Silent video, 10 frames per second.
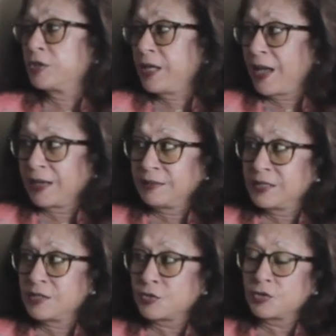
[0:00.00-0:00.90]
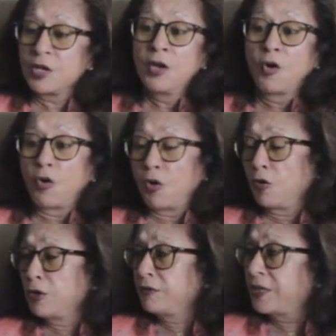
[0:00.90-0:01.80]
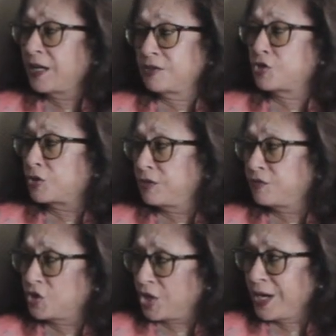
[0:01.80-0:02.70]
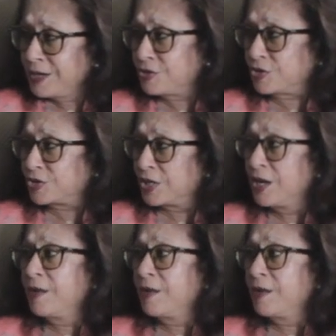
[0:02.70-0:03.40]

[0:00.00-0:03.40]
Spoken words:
So they had these rules. All of that should have changed.